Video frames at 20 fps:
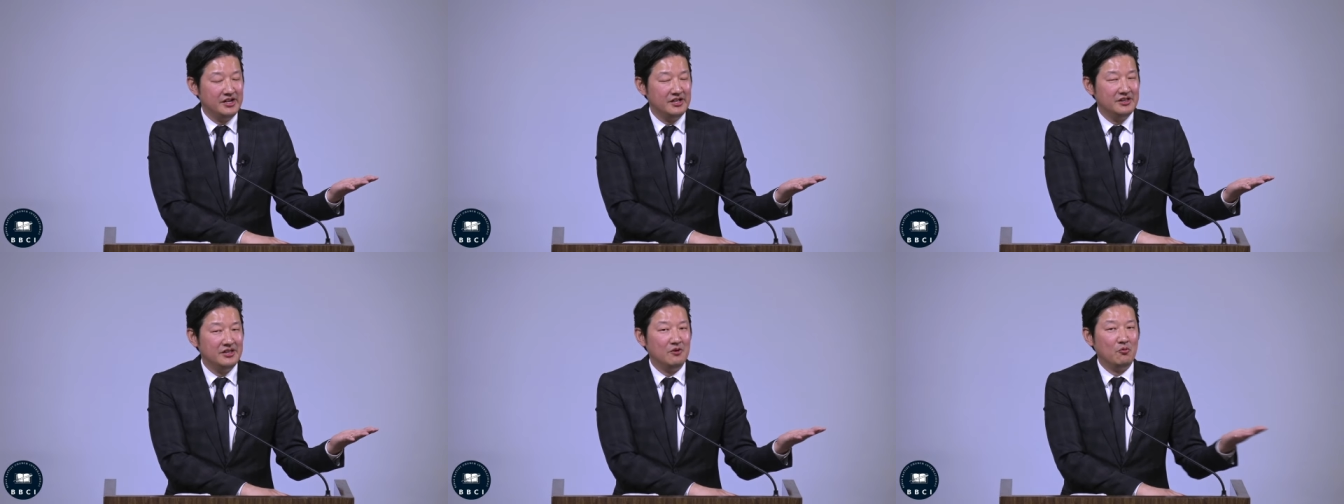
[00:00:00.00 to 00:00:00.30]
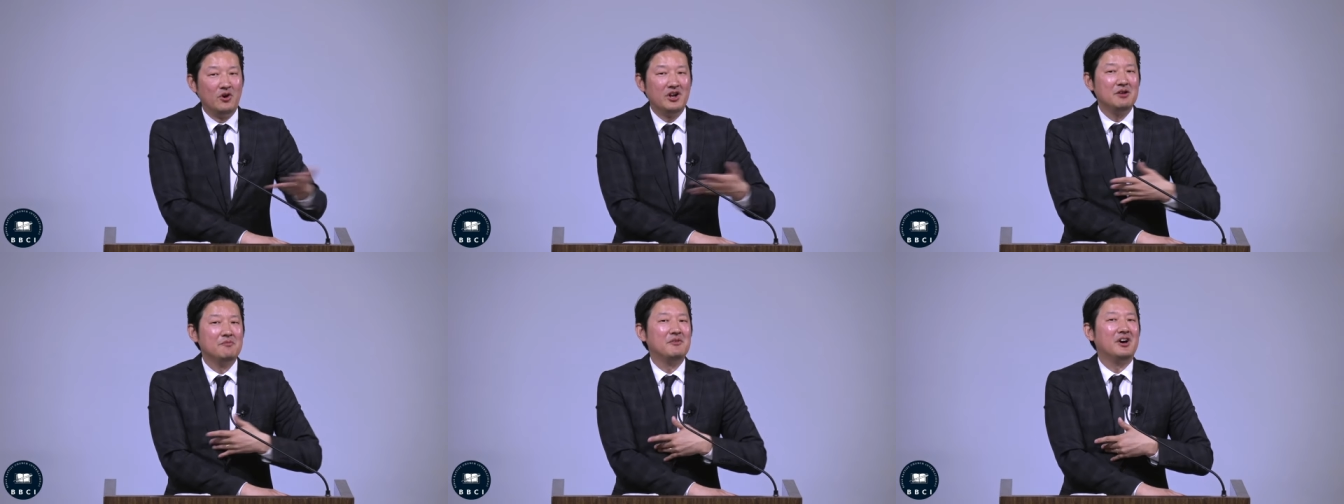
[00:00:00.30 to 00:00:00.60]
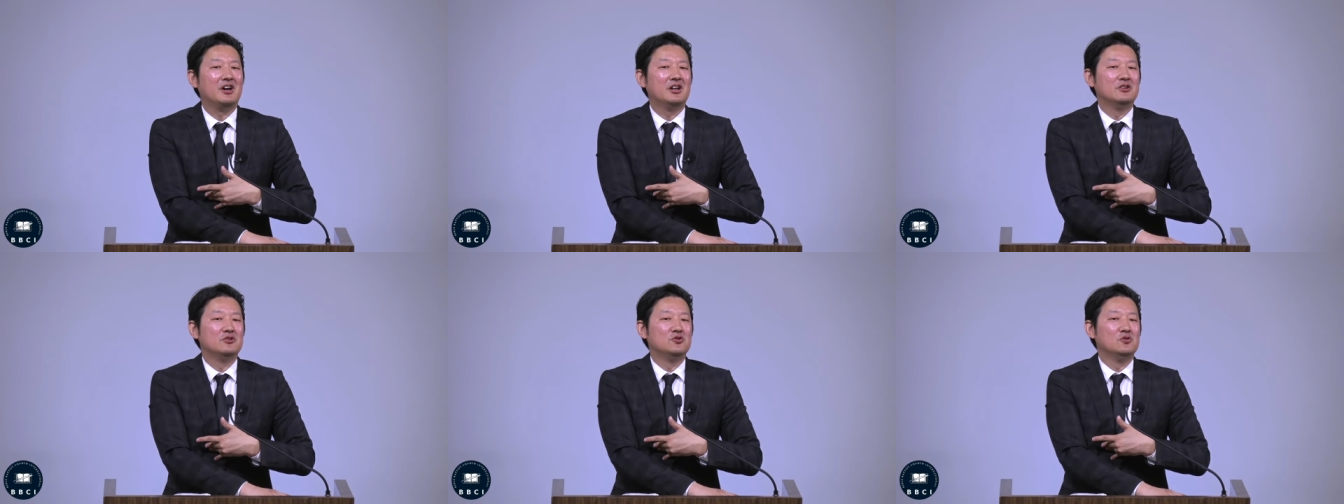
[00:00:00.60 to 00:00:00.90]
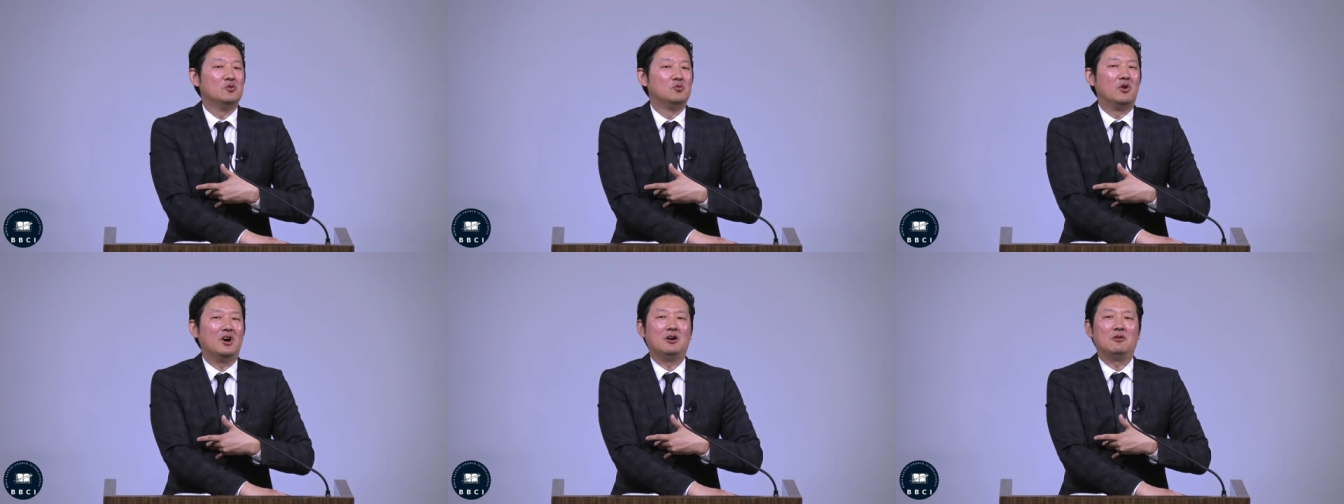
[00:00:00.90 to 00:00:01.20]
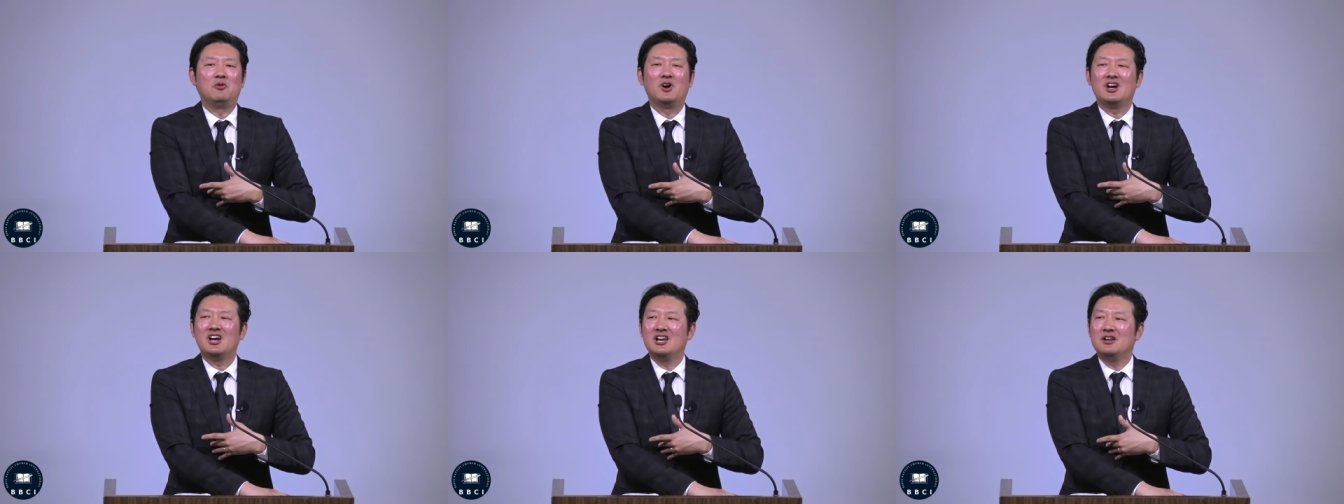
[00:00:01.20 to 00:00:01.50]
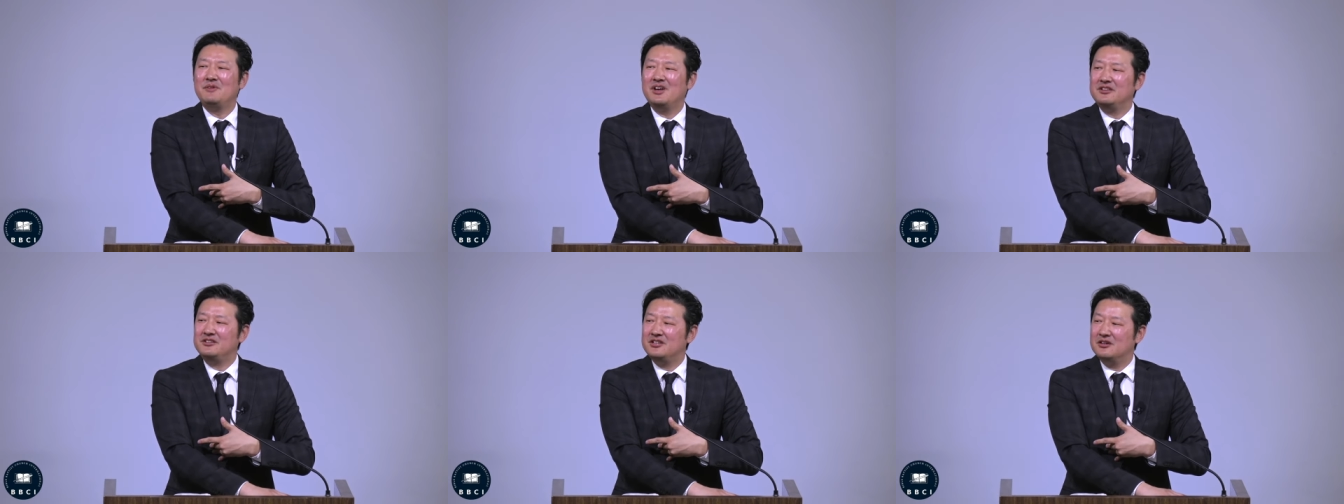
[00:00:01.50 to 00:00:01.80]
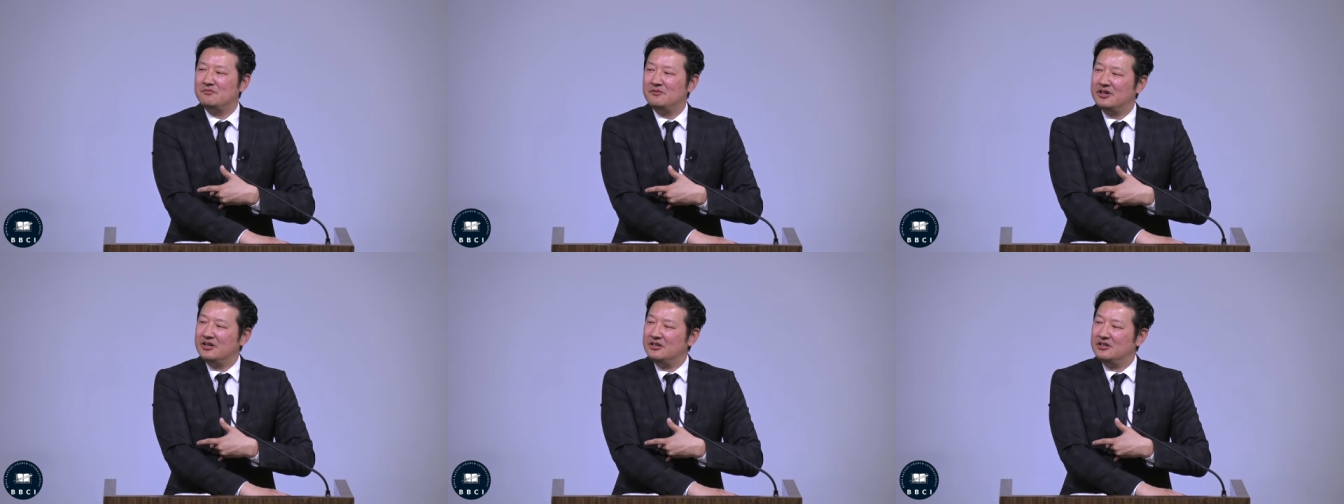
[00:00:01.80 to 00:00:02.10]
Then what am I going to do? What kind of answer
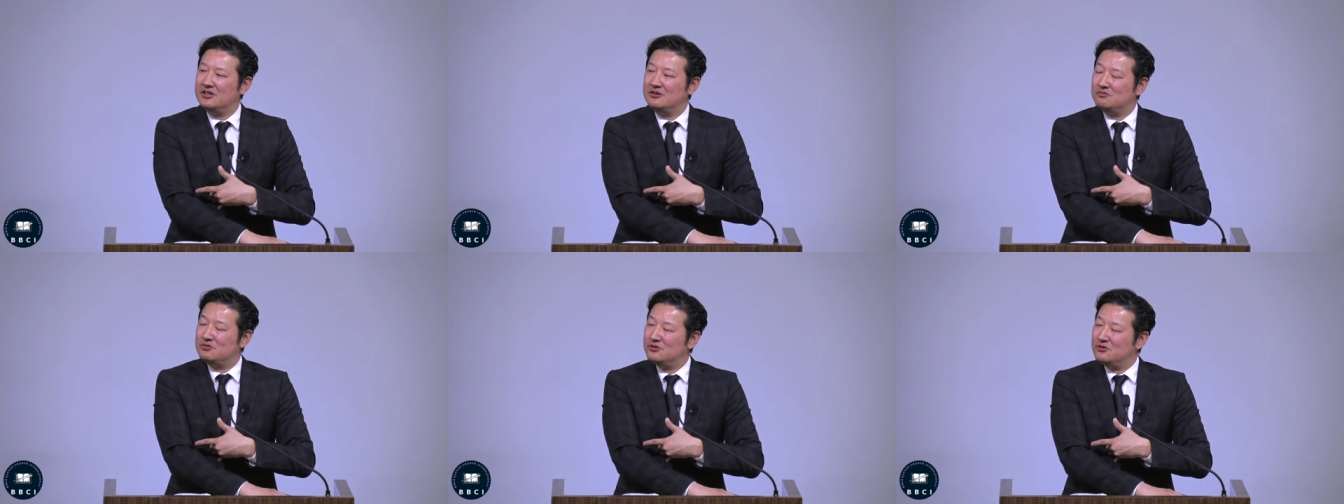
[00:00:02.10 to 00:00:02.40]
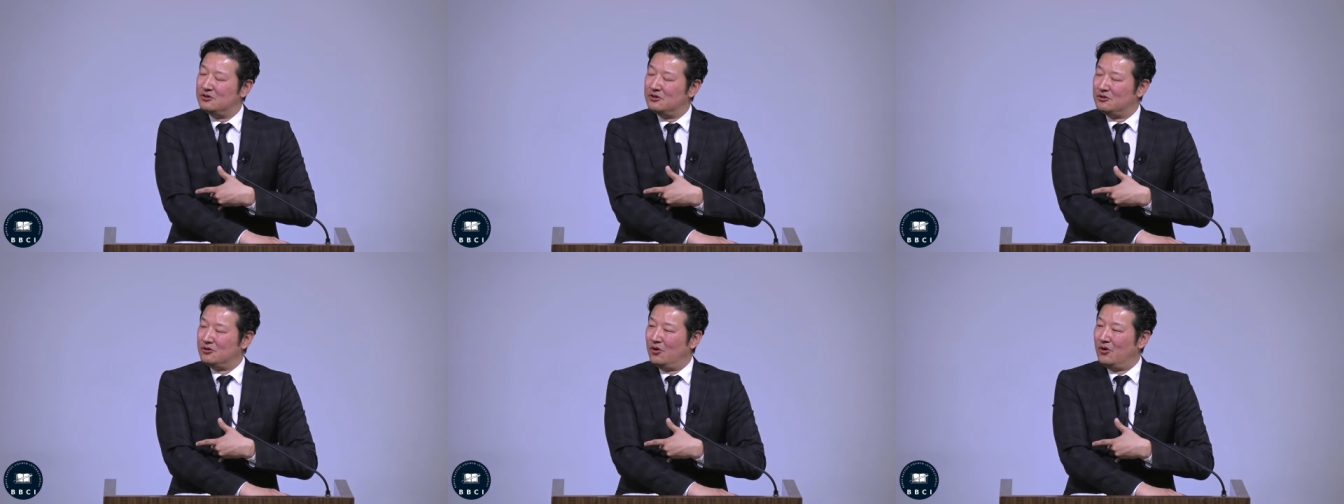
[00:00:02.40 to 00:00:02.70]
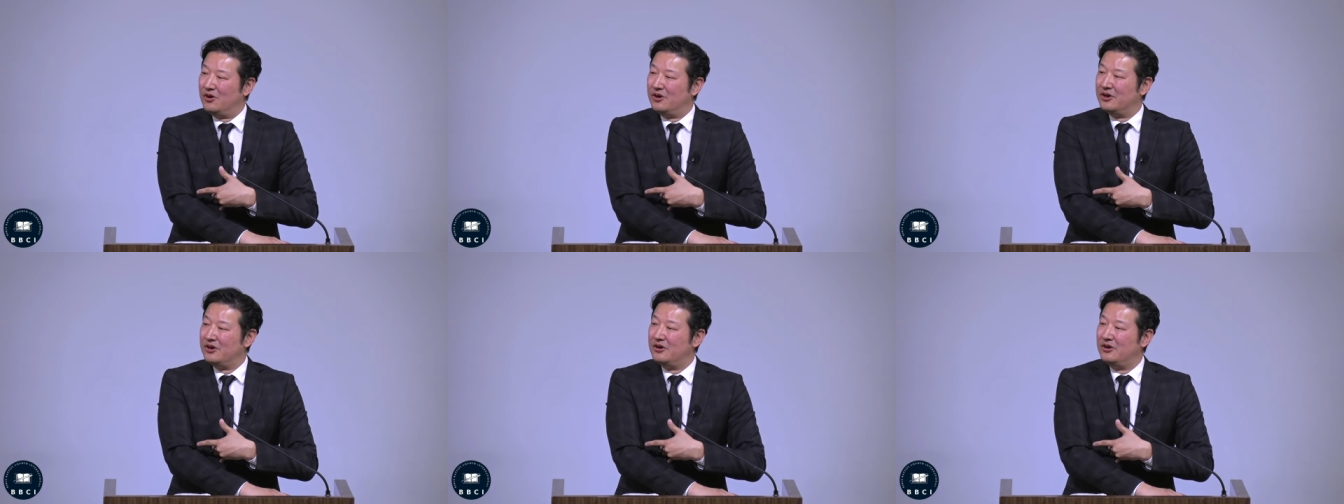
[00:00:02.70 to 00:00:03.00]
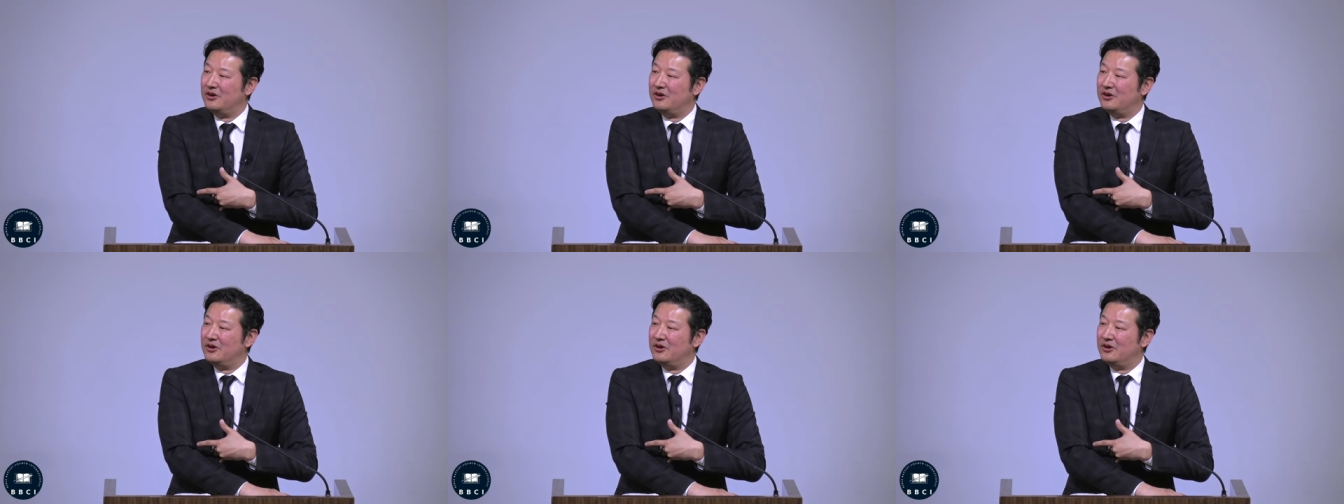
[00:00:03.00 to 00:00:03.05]
am I going to give to the Lord?